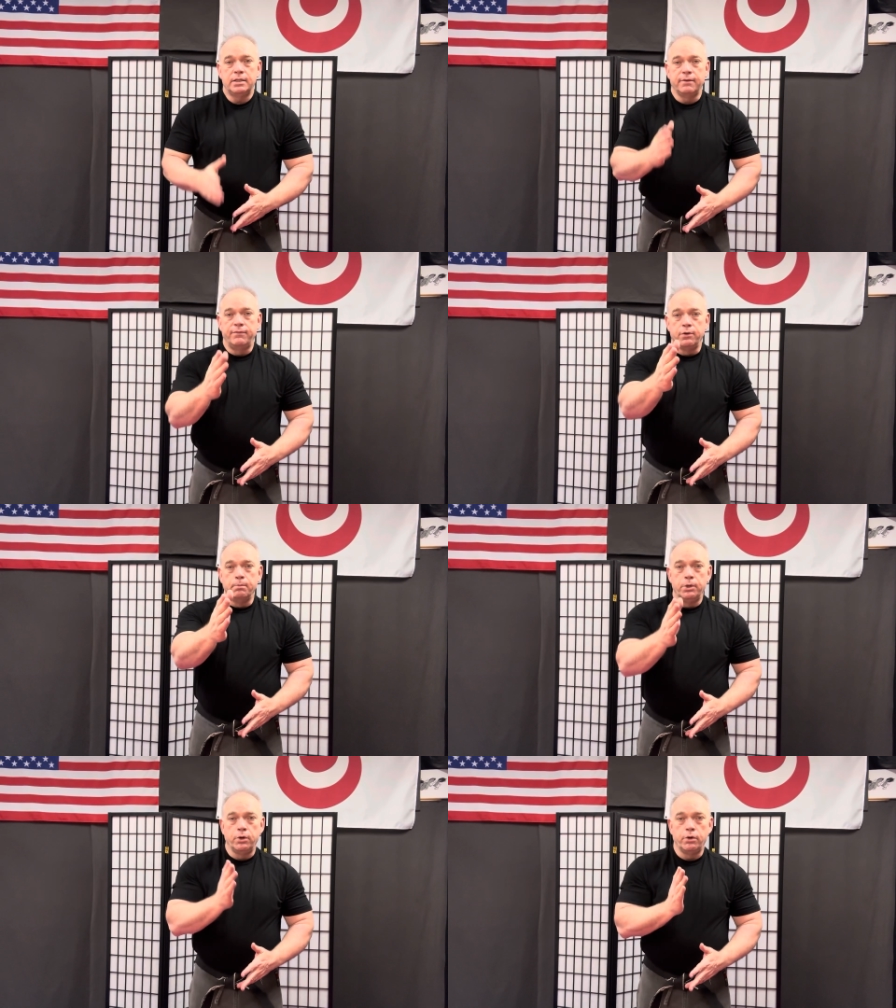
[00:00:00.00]
If you're
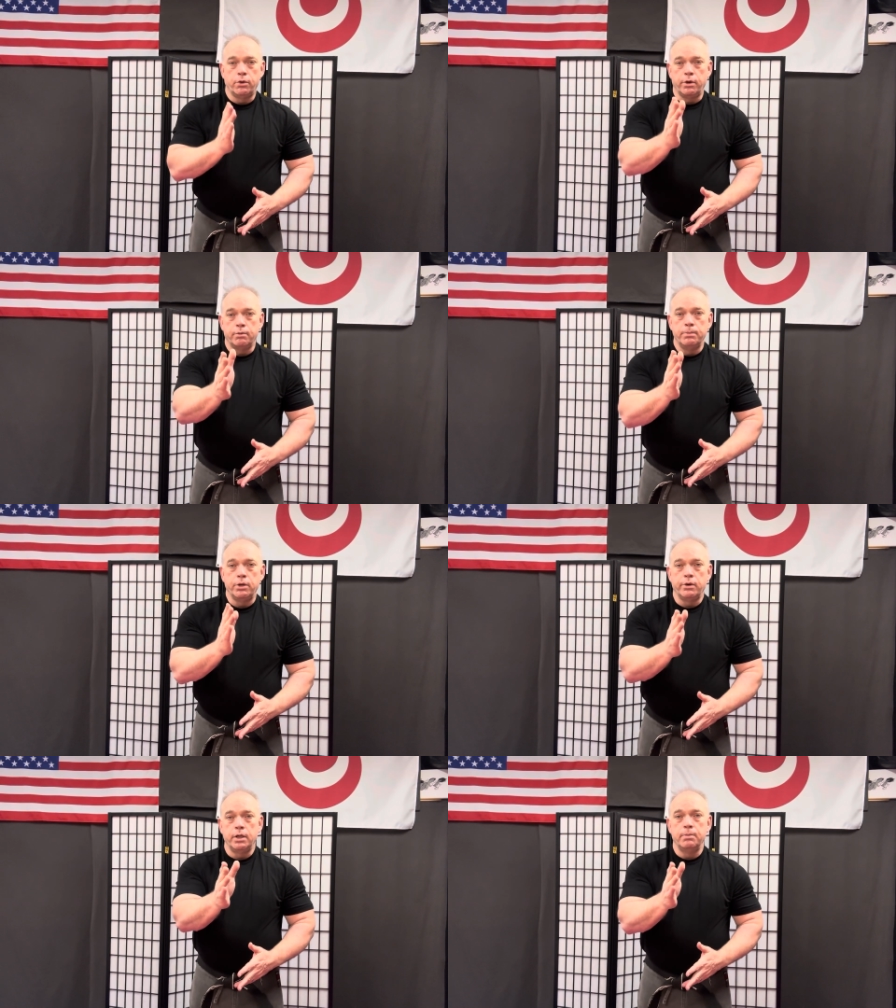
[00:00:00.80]

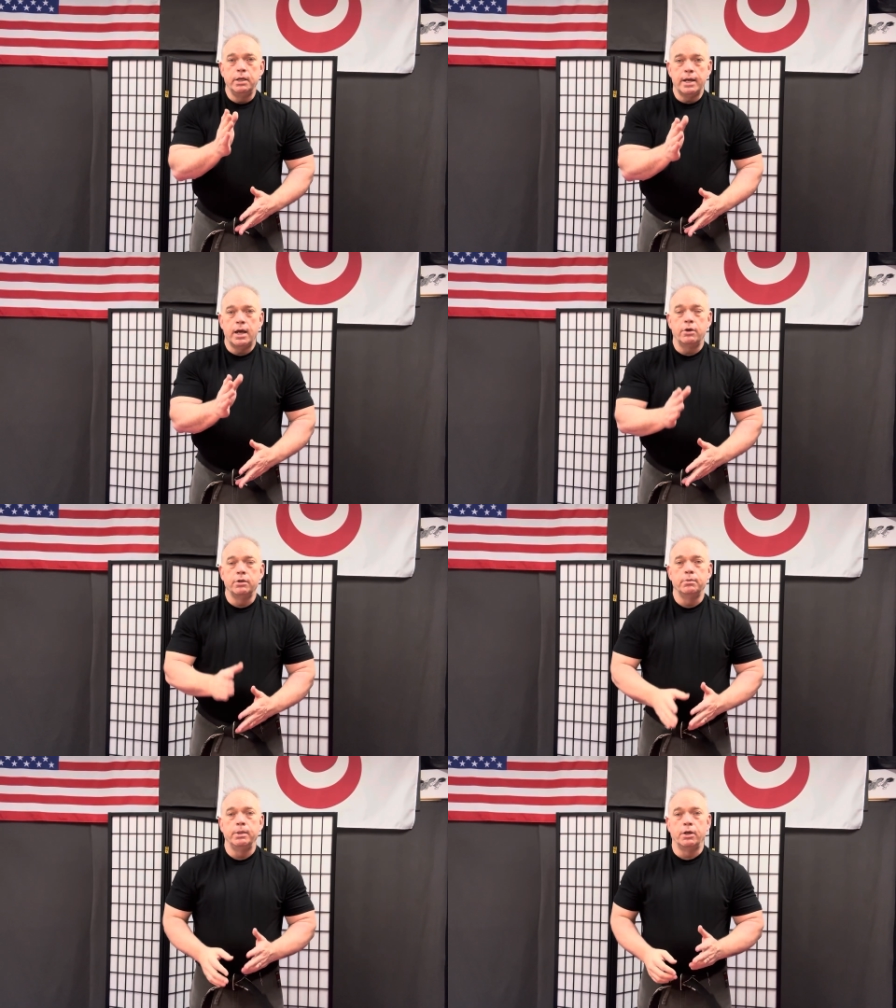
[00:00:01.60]
mirroring me now,
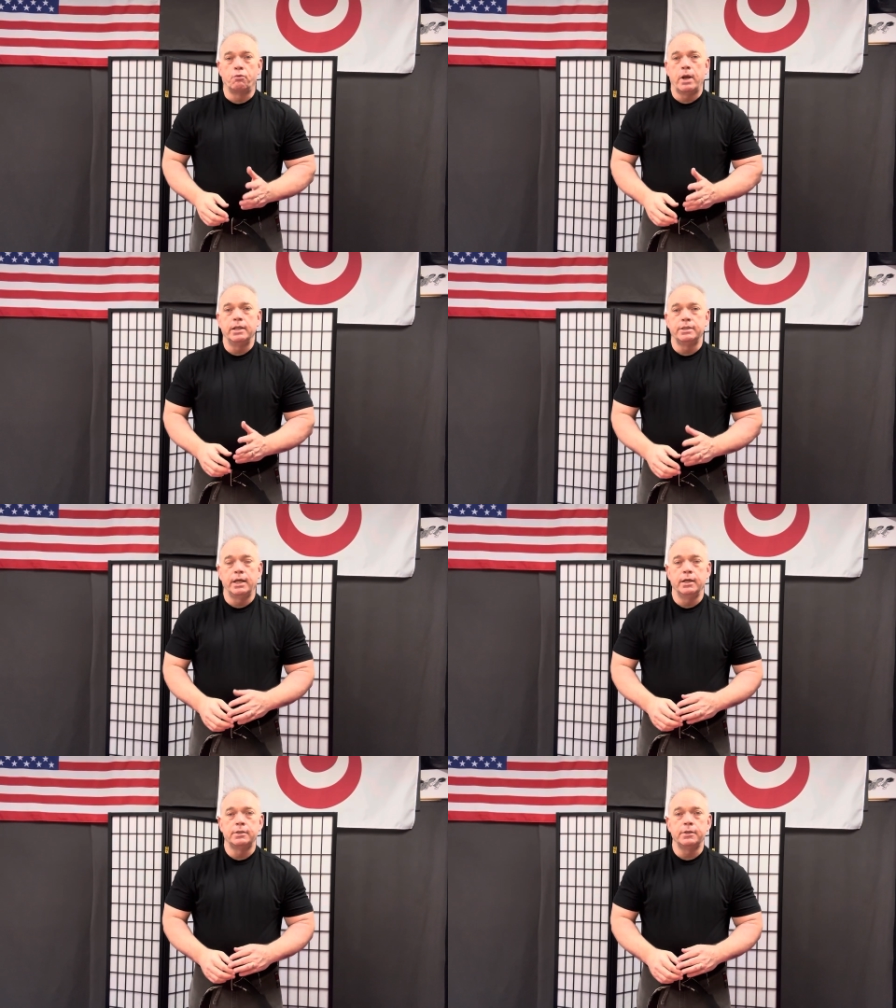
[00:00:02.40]
you'd be in a right
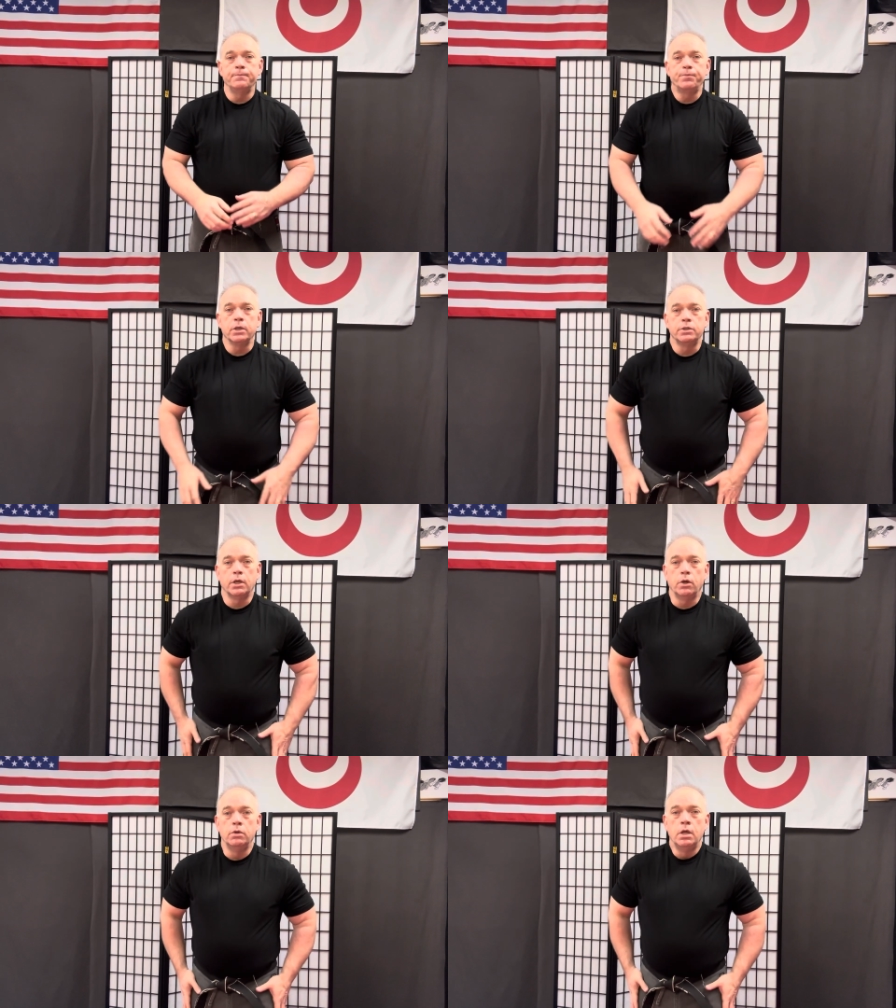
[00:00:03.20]
stance.
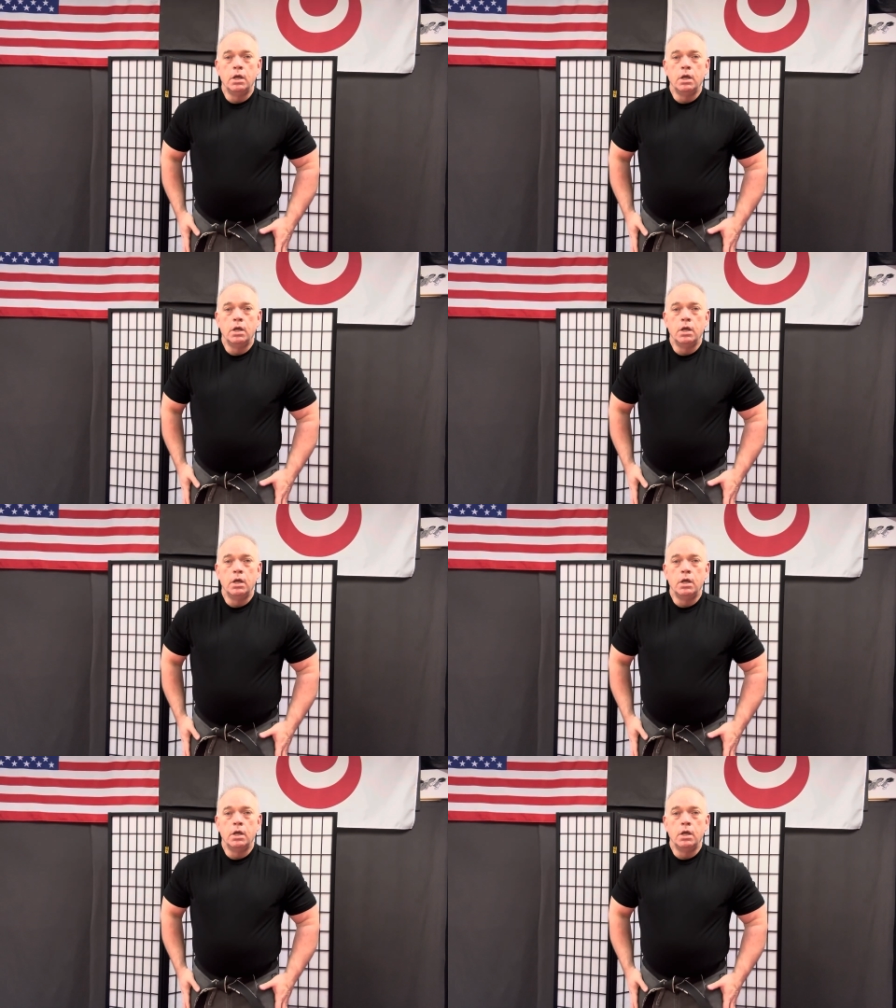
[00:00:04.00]
So